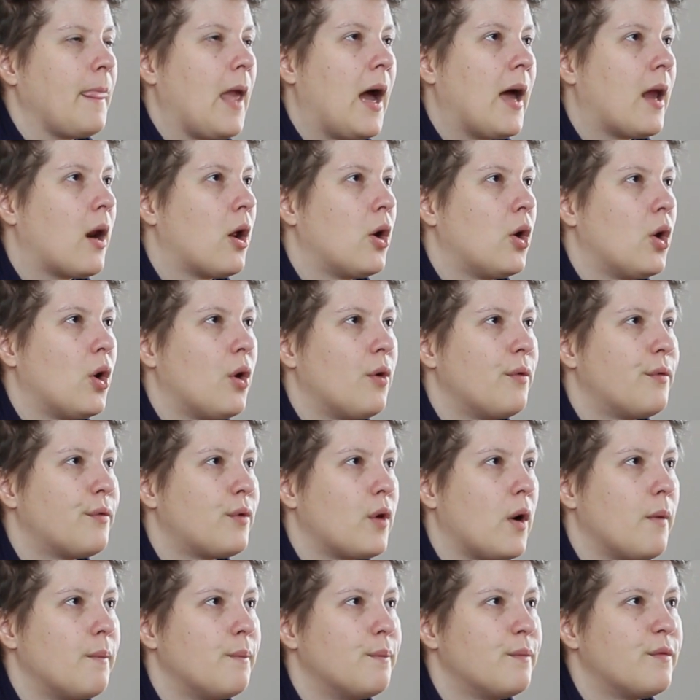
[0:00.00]
don't know,
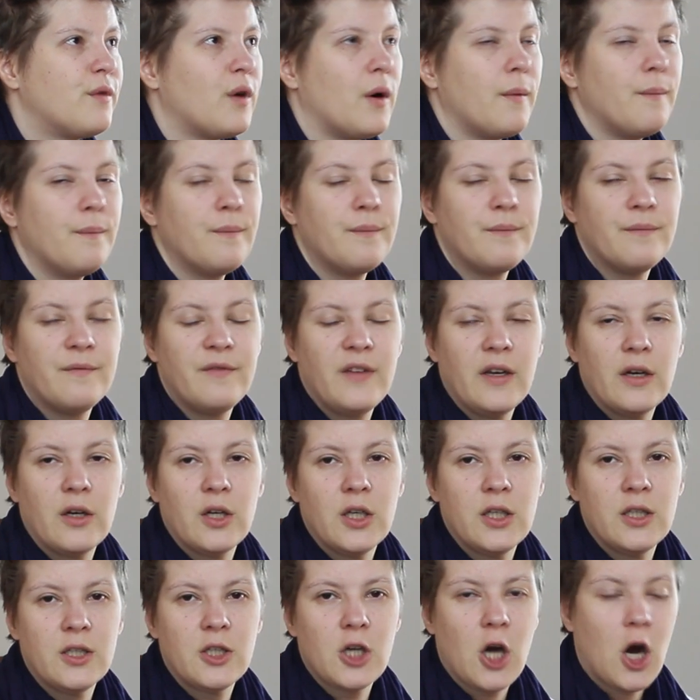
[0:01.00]
from
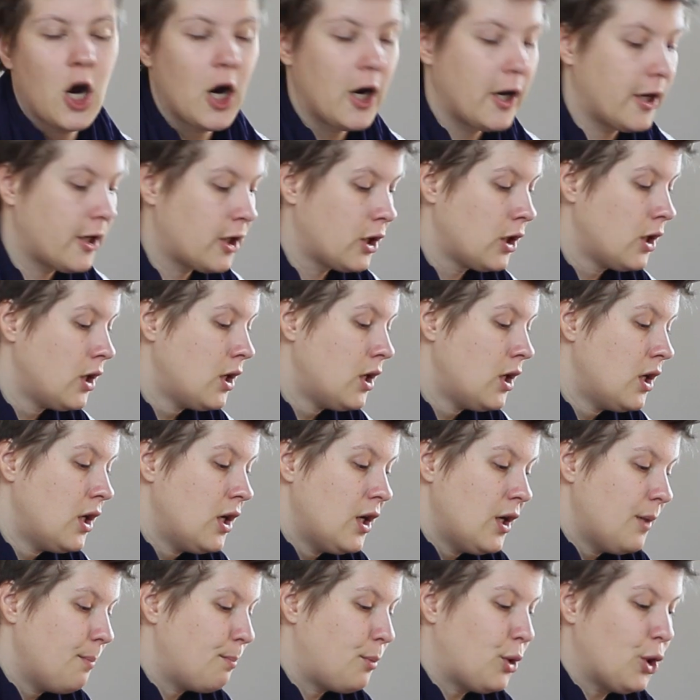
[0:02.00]
very dark
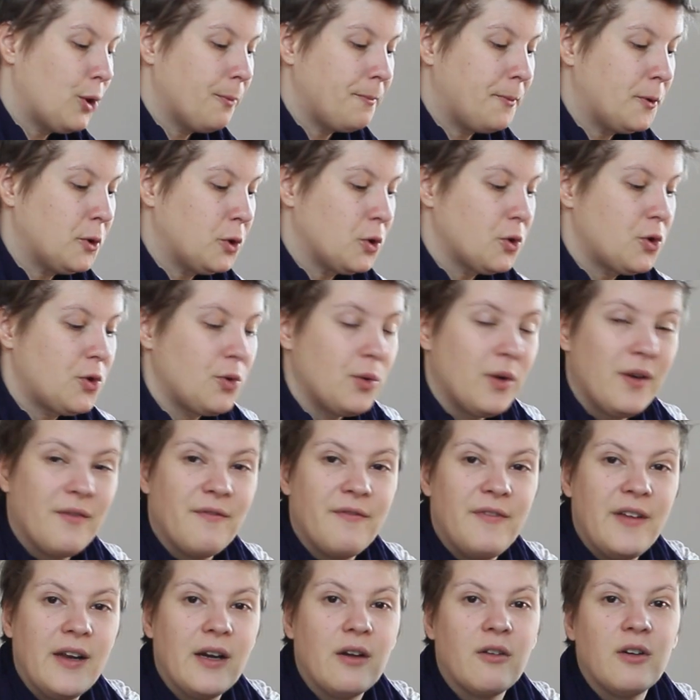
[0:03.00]
purple to a
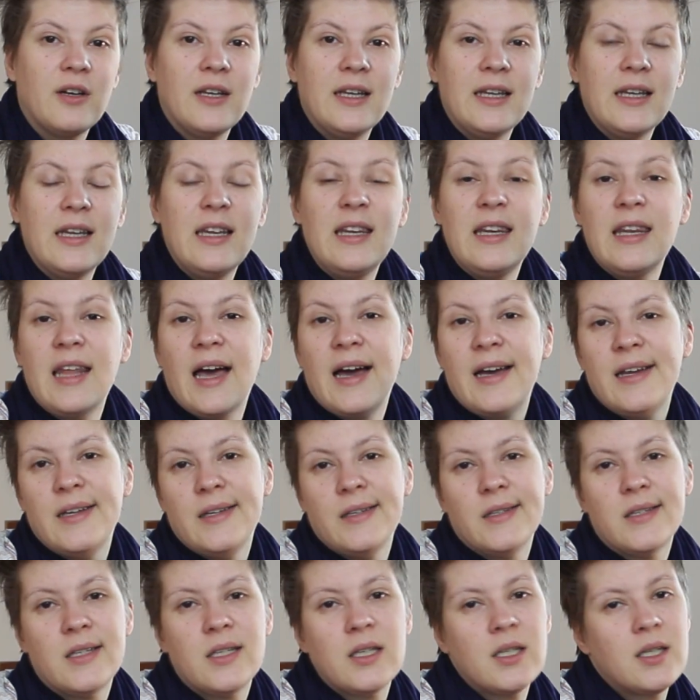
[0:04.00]
very
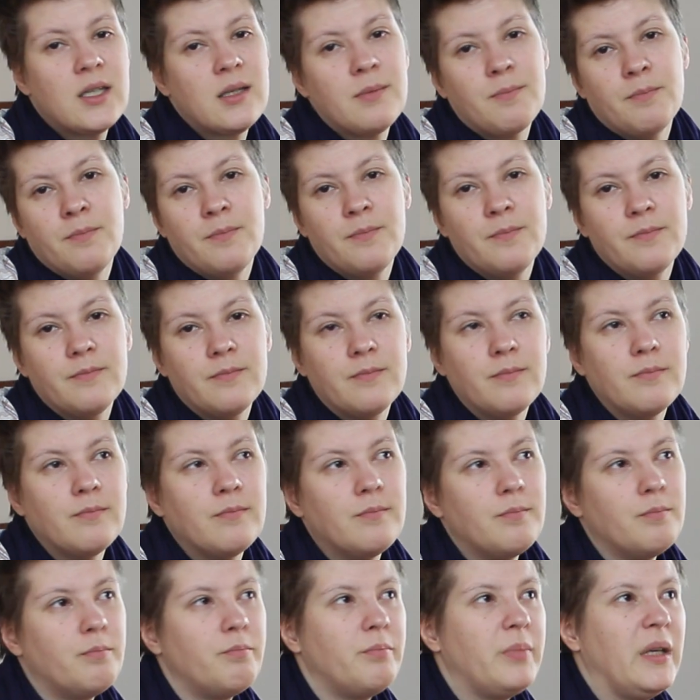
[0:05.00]
light
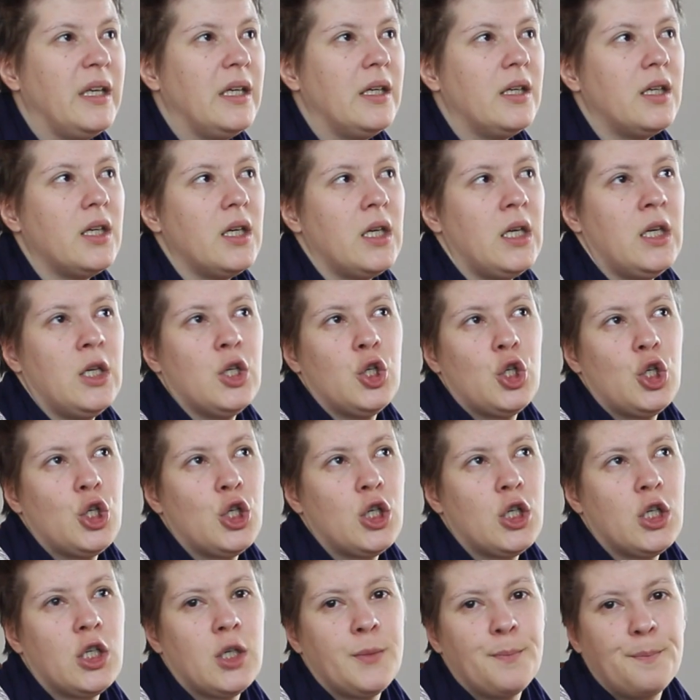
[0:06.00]

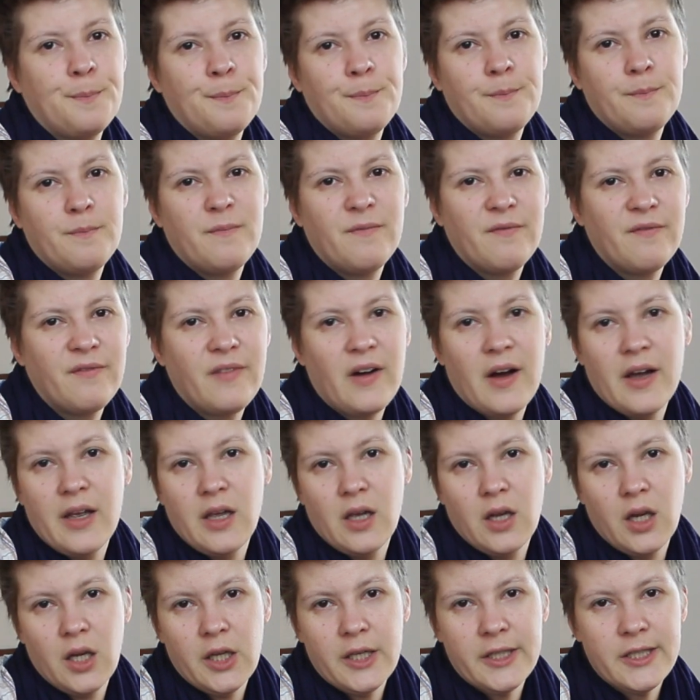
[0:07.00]
pinkish
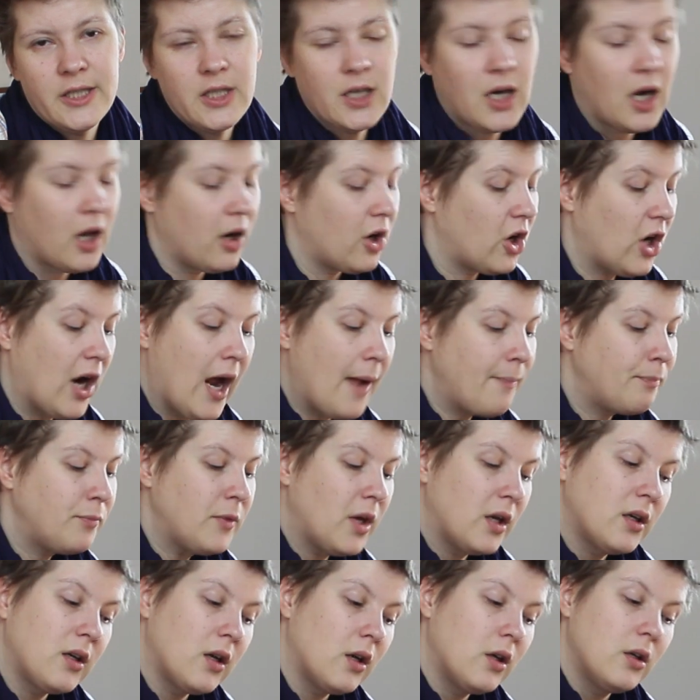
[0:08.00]
violet color. I'm
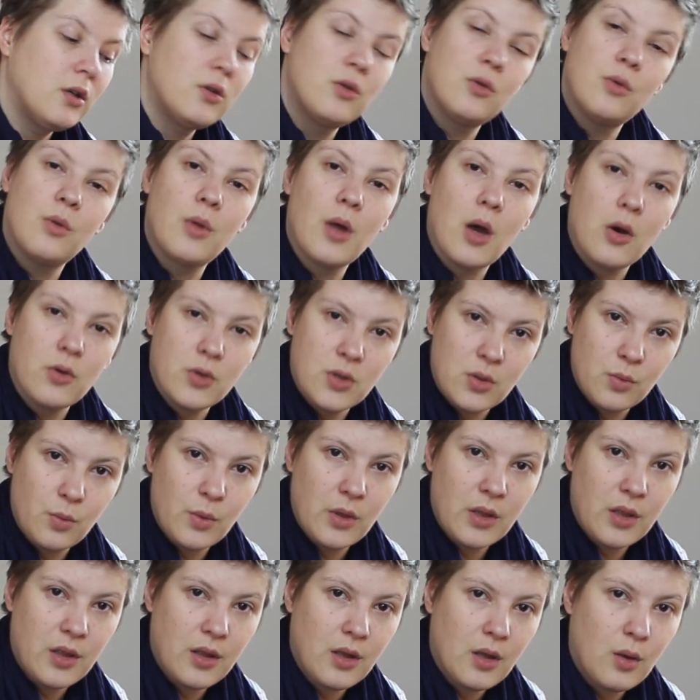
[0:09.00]
not gonna do those
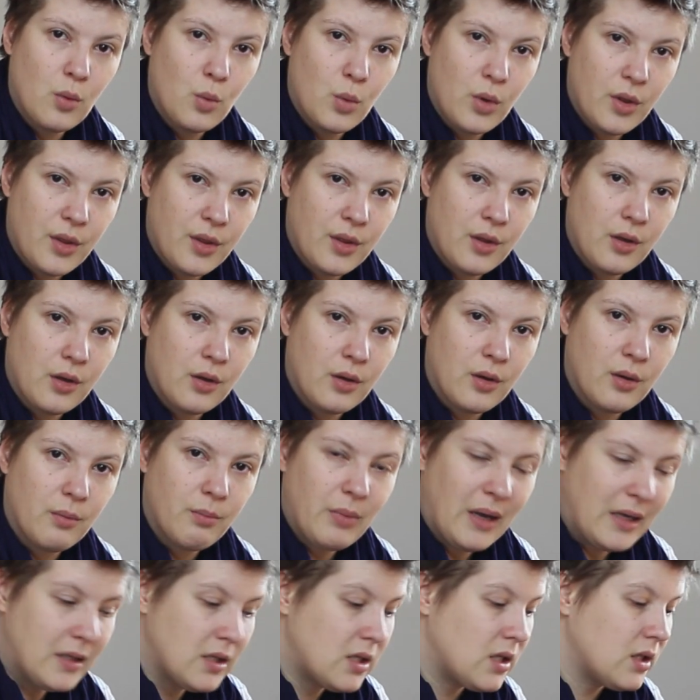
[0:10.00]
with the
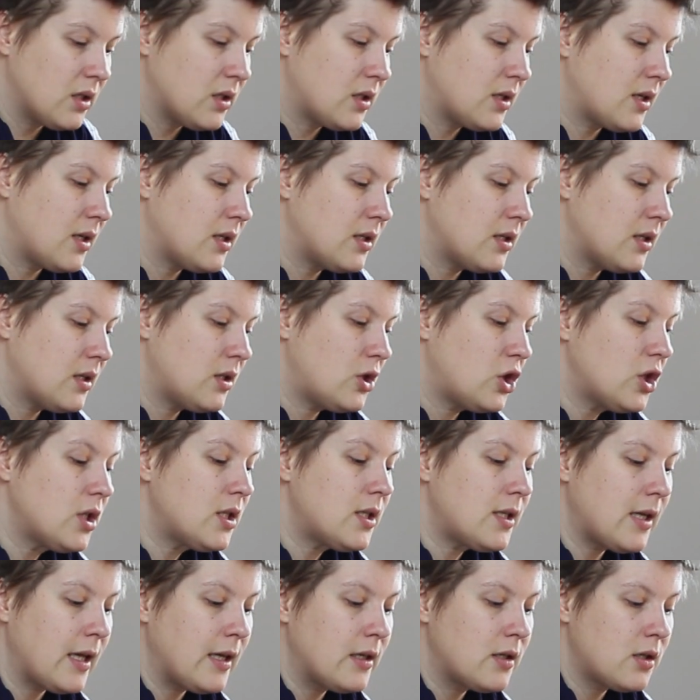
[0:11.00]
pencils because it
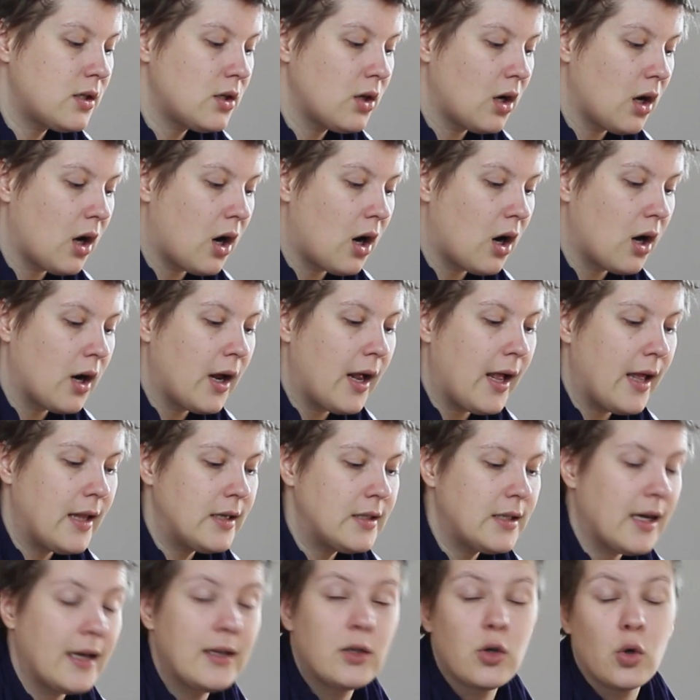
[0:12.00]
just takes too long and I